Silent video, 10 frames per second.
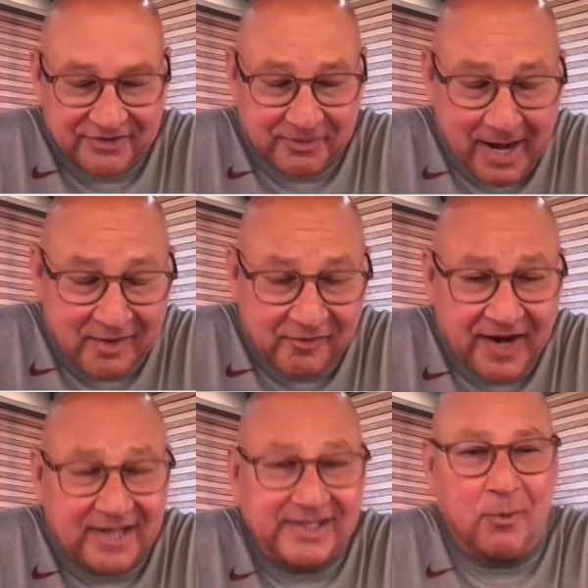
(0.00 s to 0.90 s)
As a matter of
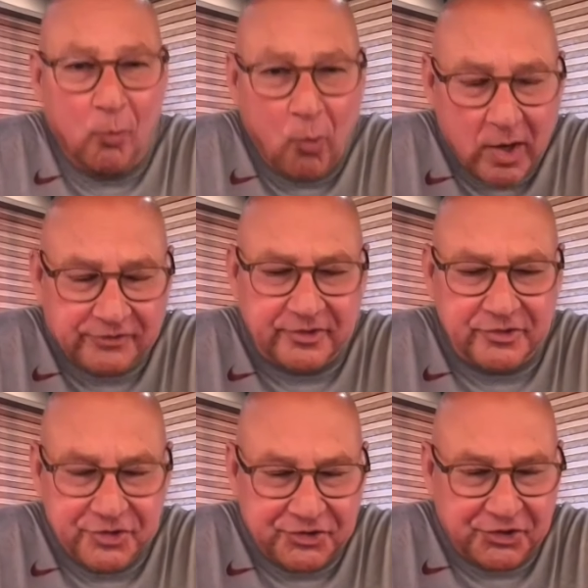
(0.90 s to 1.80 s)
fact, I
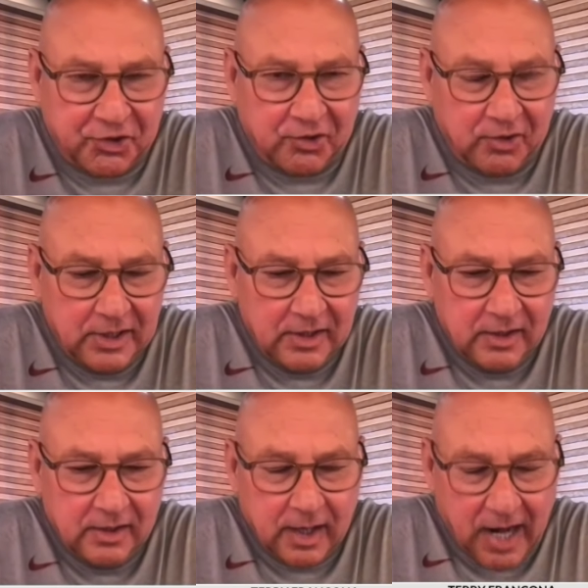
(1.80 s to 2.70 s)
wasn't sure.
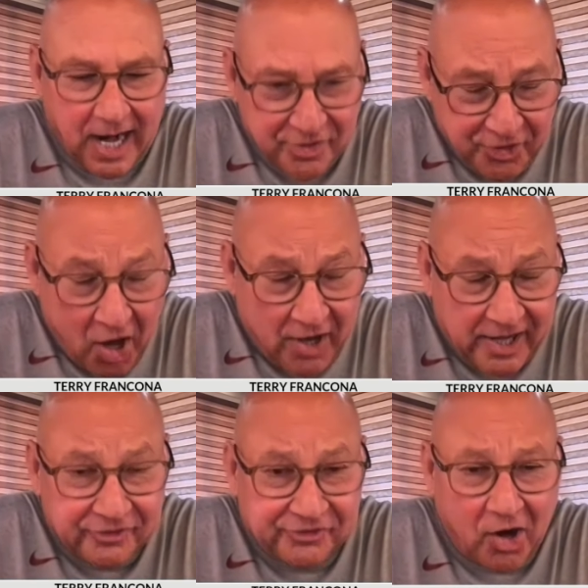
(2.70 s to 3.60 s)
I thought
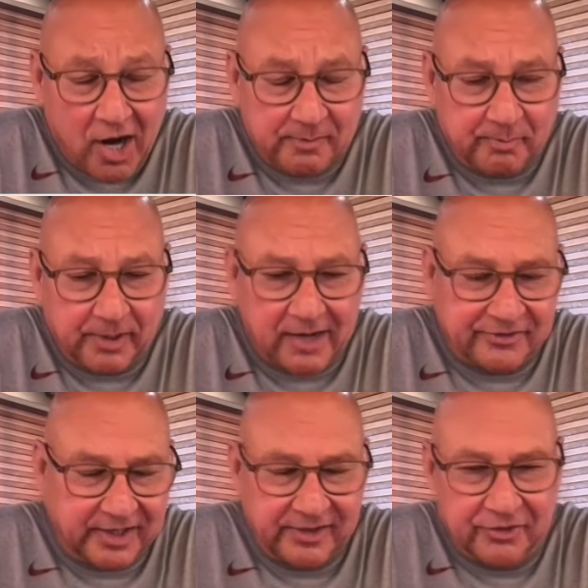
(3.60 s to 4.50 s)
I saw it, but I
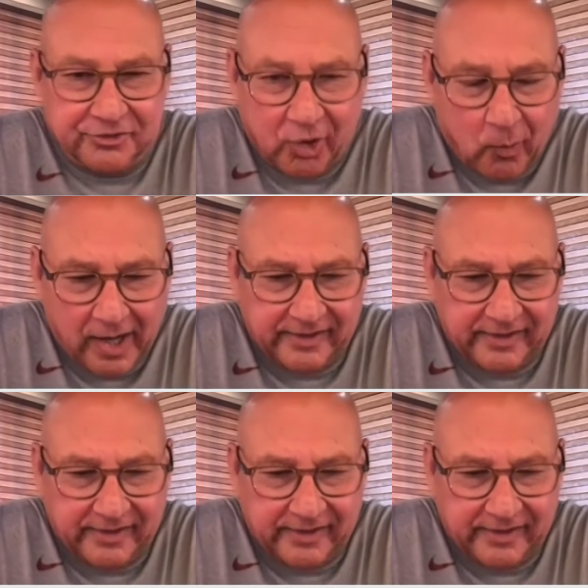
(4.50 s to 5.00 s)
was like, there's no